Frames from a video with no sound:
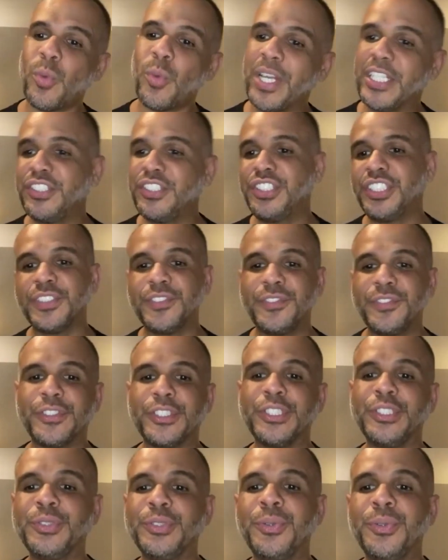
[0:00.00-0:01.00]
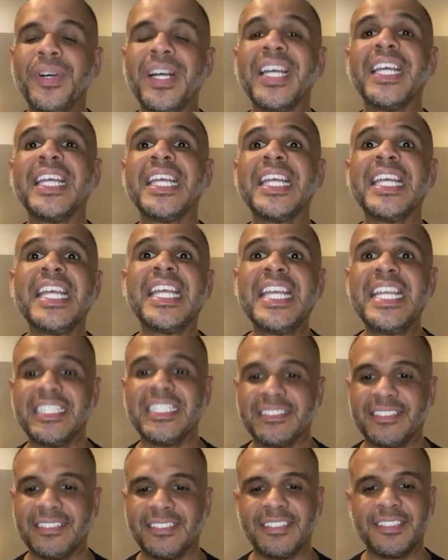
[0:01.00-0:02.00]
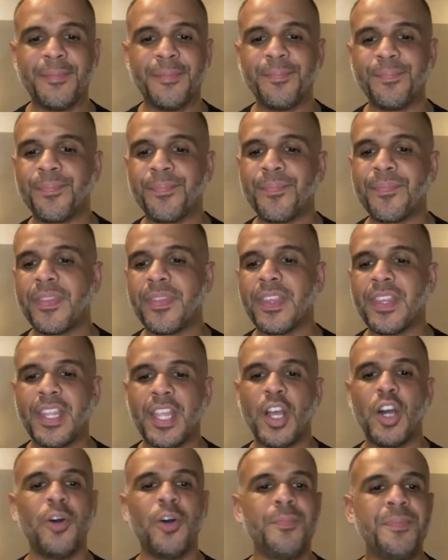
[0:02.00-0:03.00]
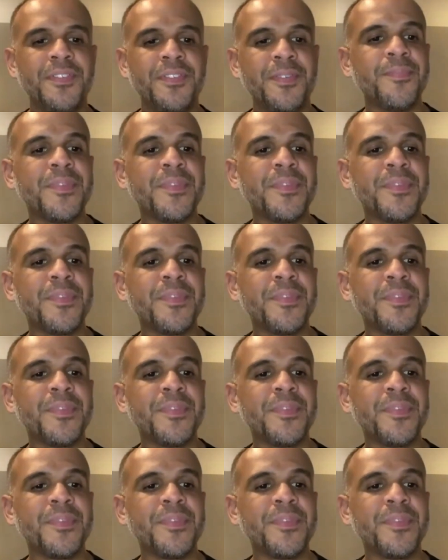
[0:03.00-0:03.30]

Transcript: question for you is... Yeah. Oops.